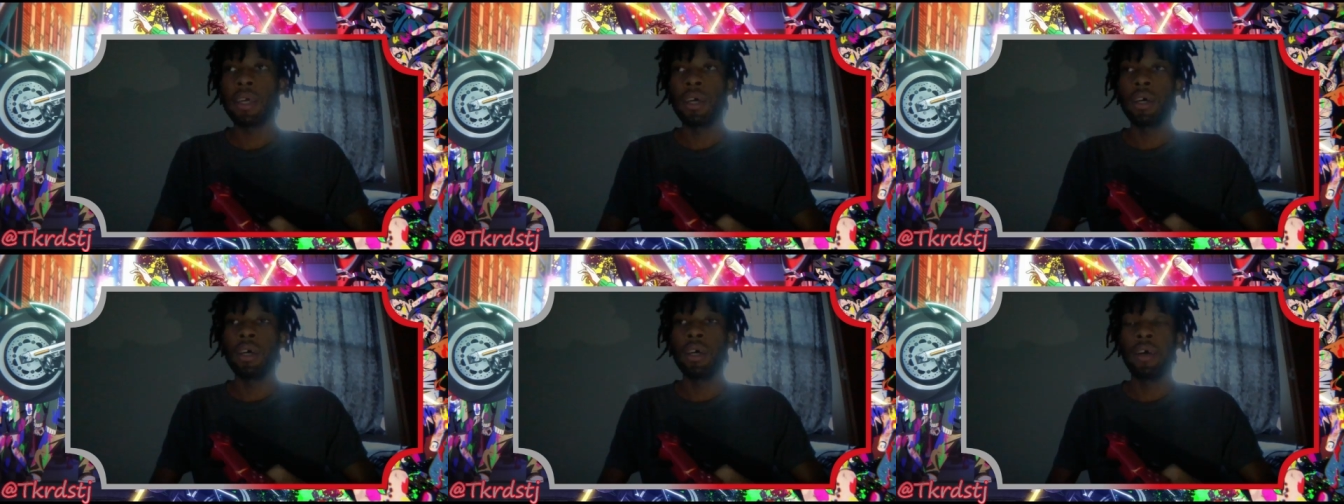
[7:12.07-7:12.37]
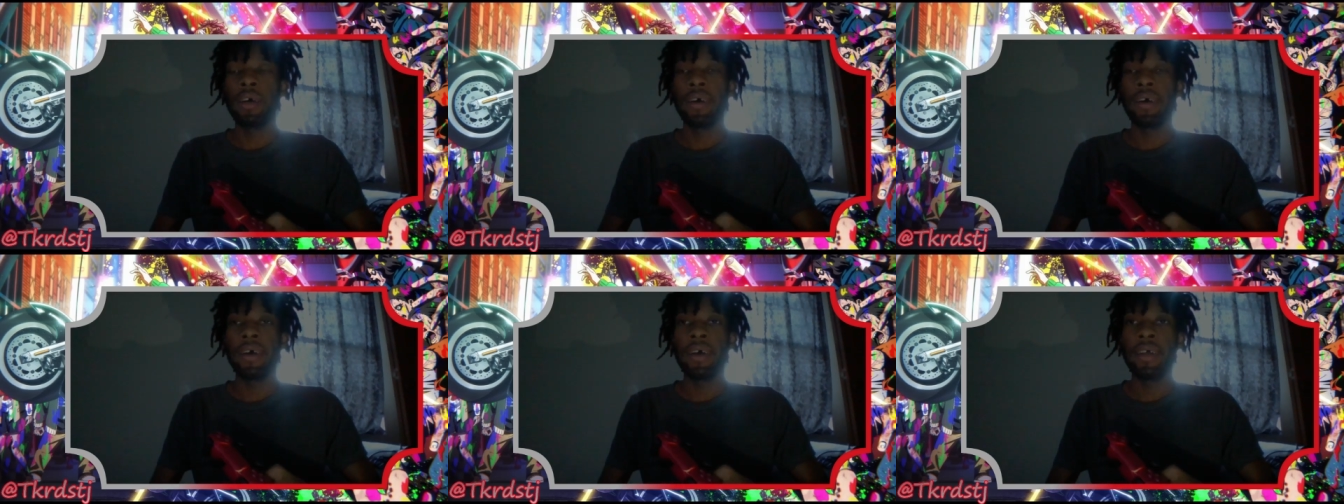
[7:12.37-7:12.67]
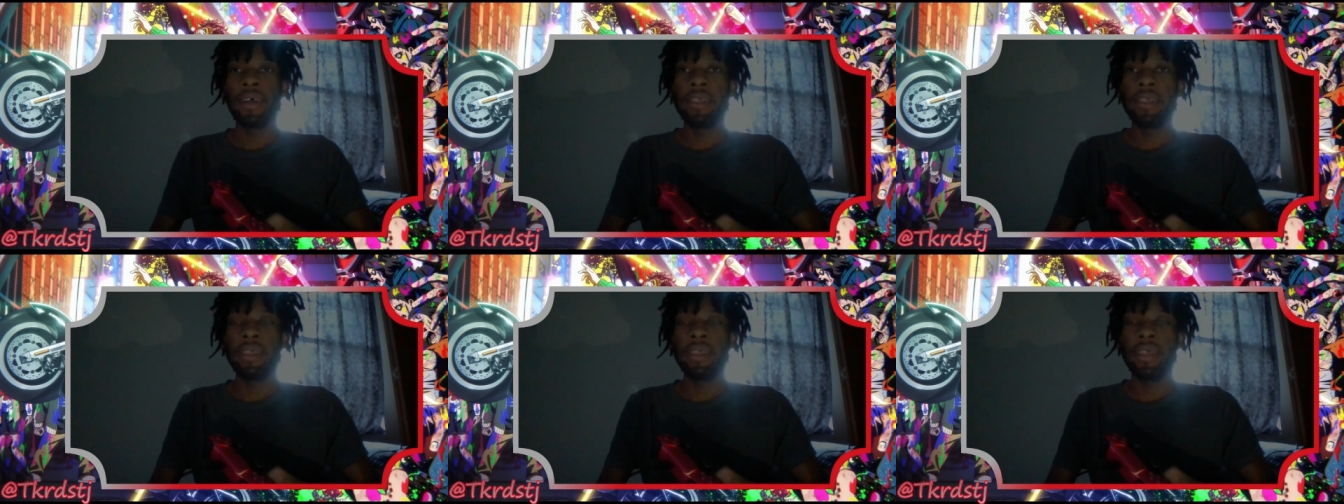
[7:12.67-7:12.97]

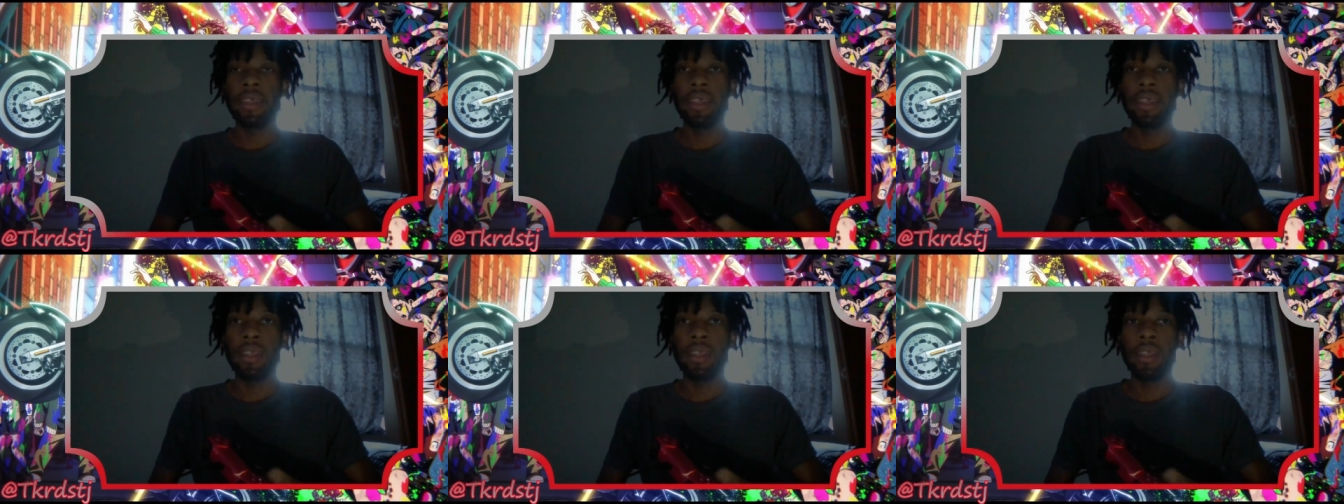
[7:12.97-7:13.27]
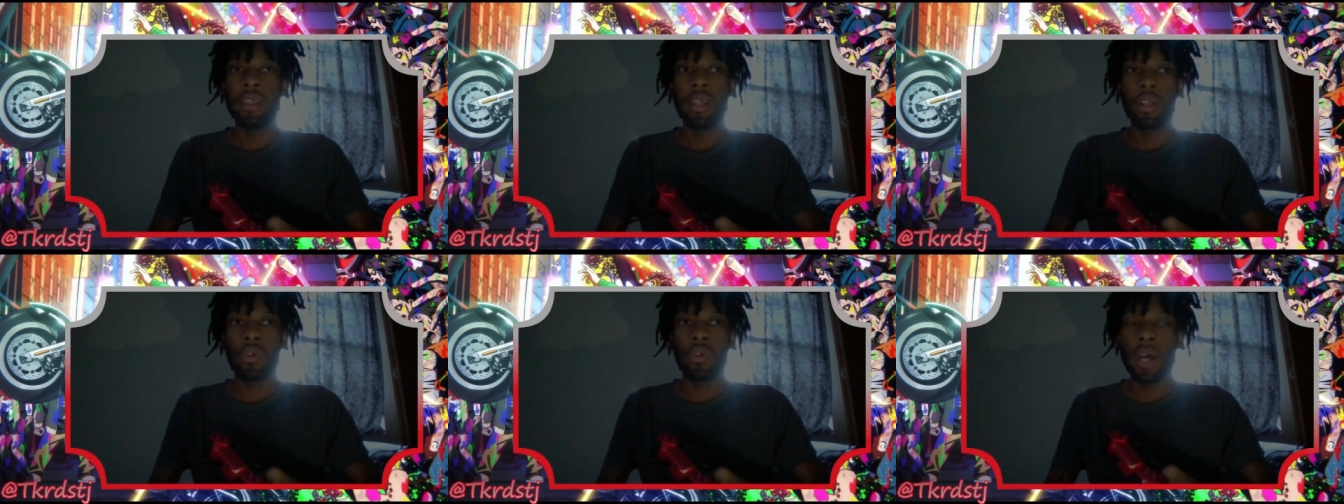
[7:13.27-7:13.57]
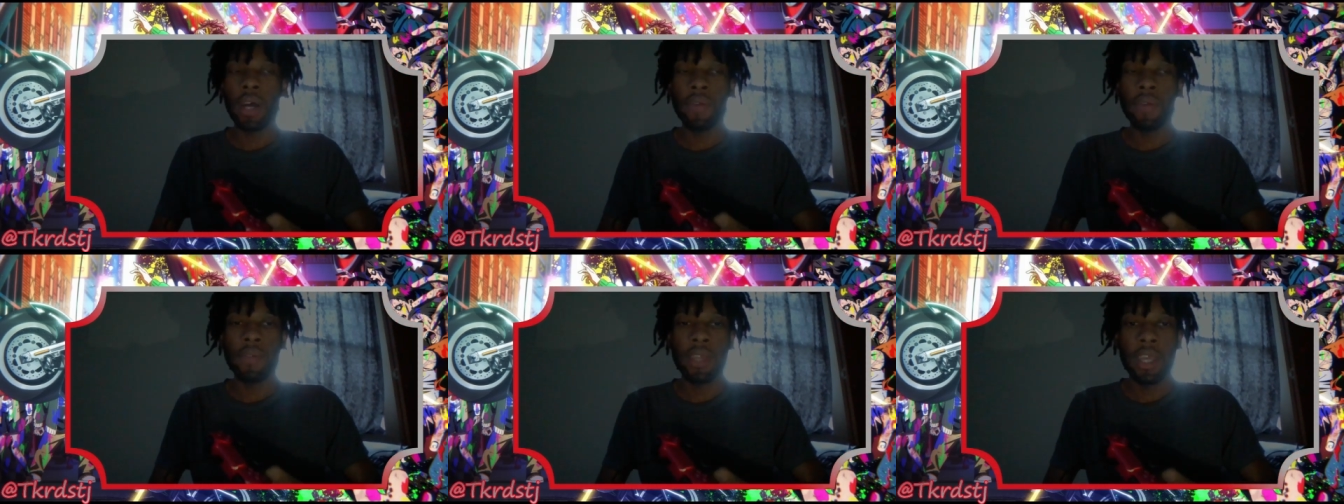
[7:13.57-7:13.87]
Don't
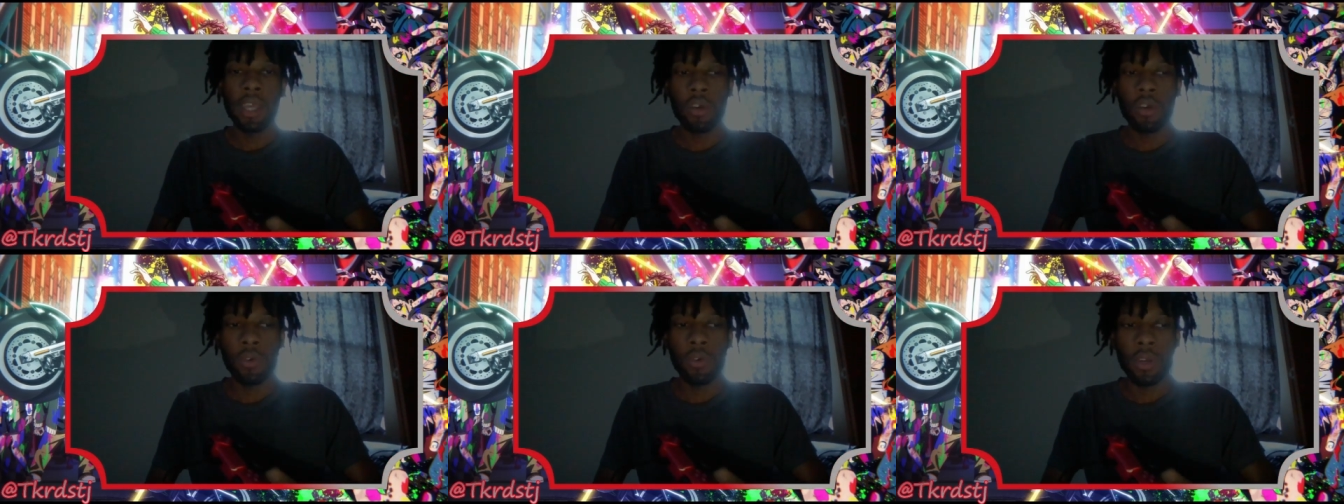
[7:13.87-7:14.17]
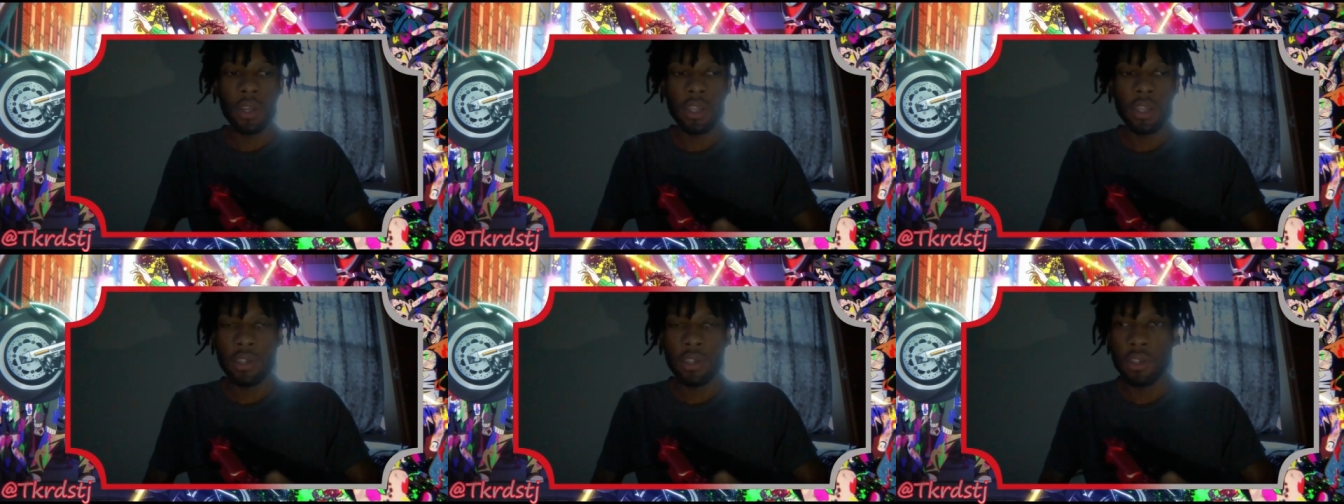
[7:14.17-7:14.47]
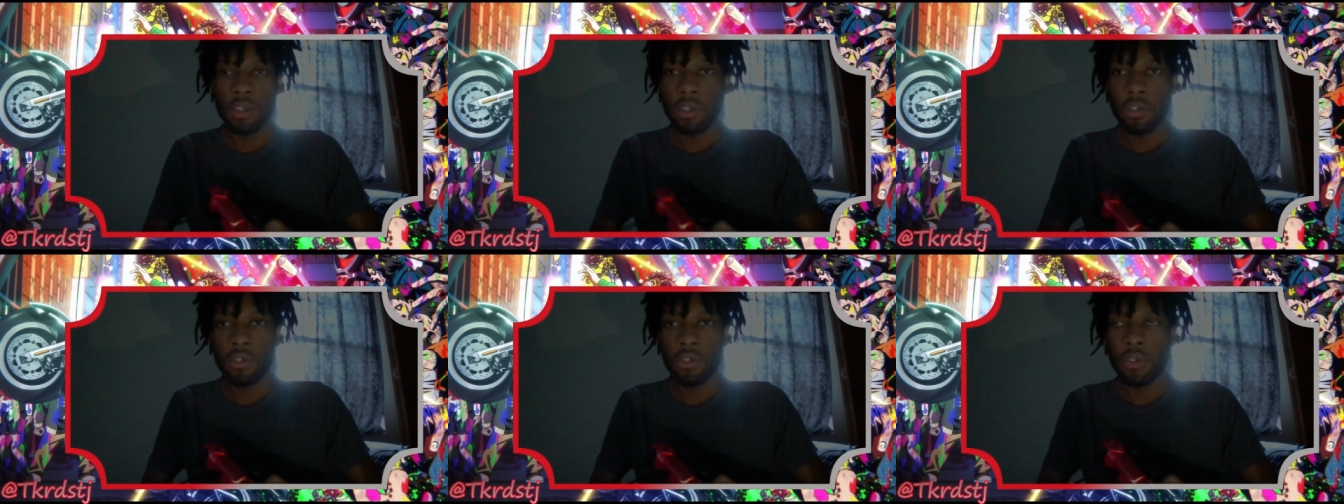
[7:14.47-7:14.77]
have any
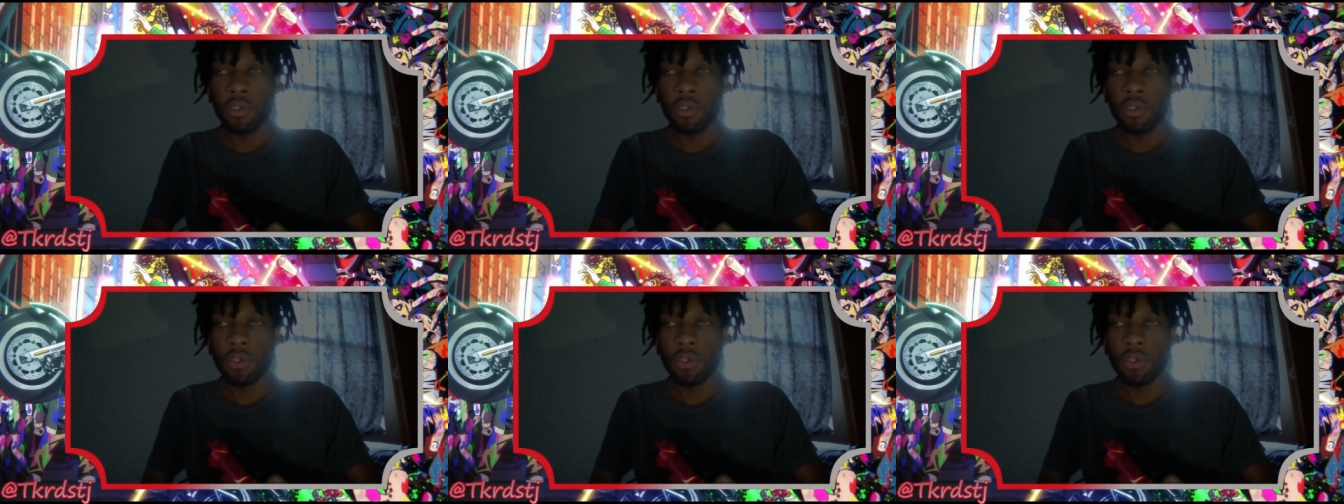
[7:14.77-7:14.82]
criticisms